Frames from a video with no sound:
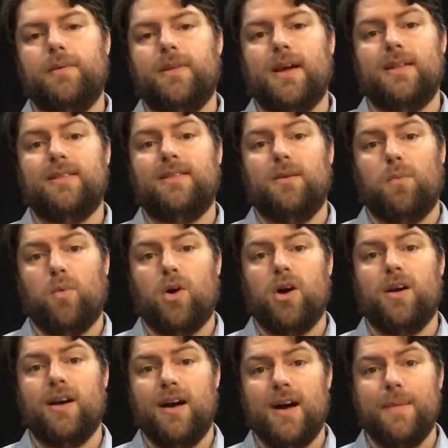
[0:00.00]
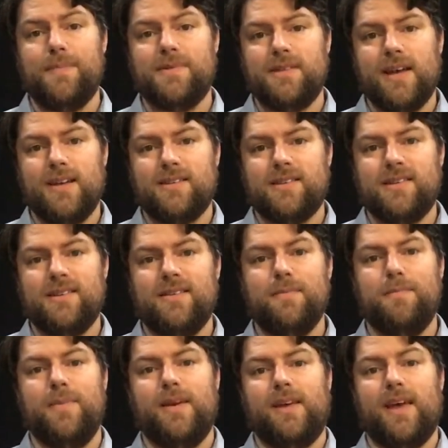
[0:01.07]
that the word upset
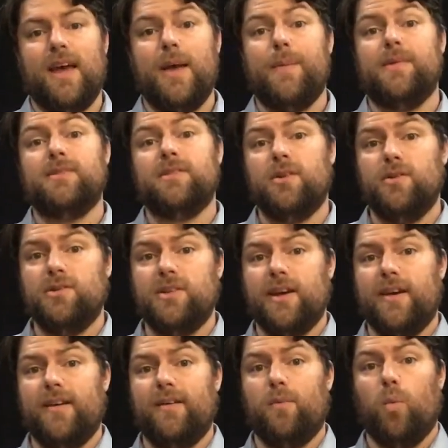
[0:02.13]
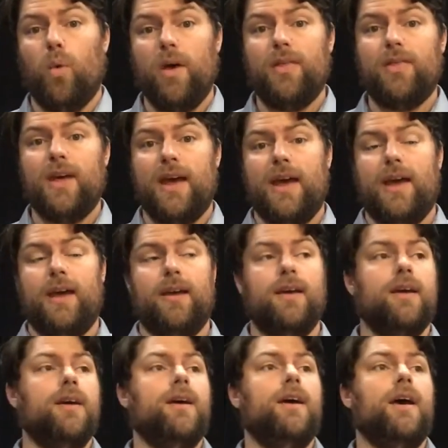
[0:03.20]
became associated with
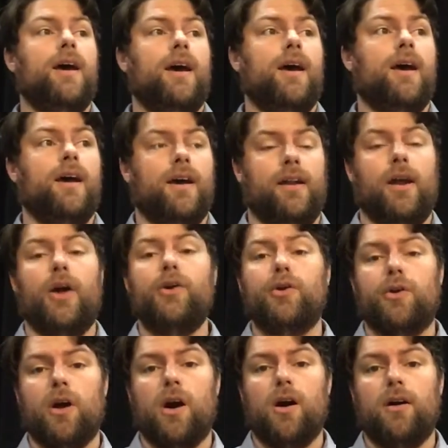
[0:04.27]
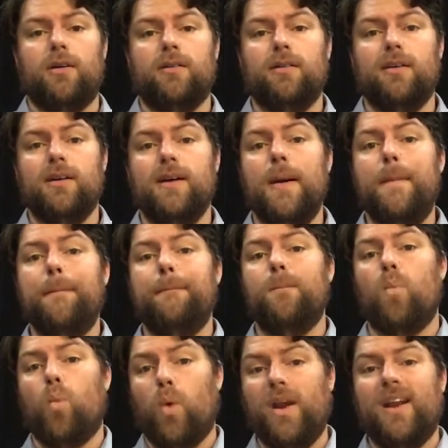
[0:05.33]
an underdog
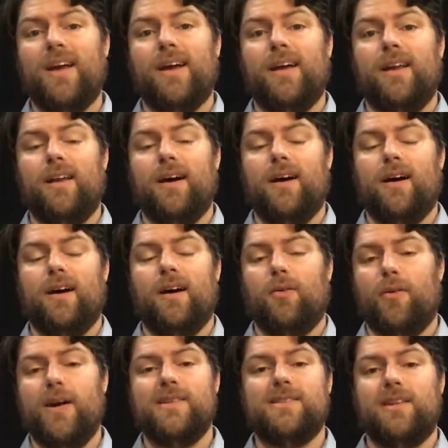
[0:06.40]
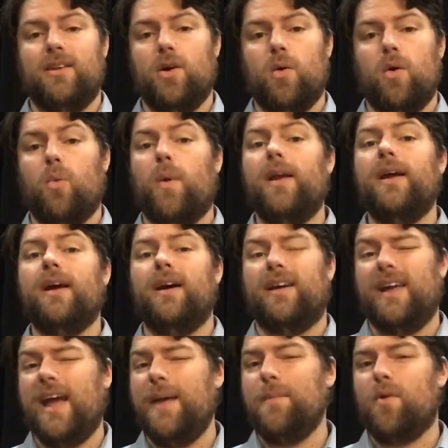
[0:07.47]
winning winning a
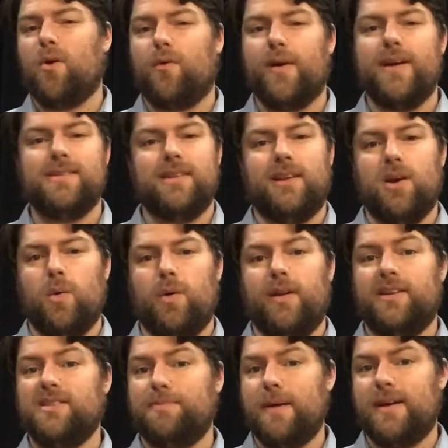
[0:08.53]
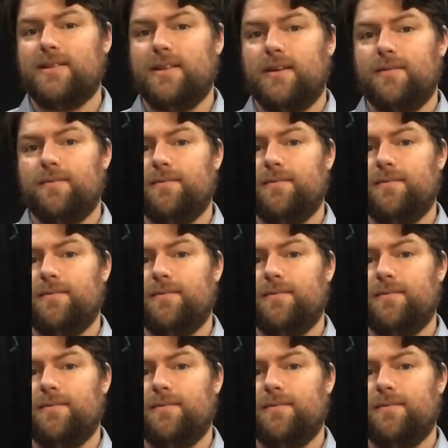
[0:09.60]
game or a race that no one expected,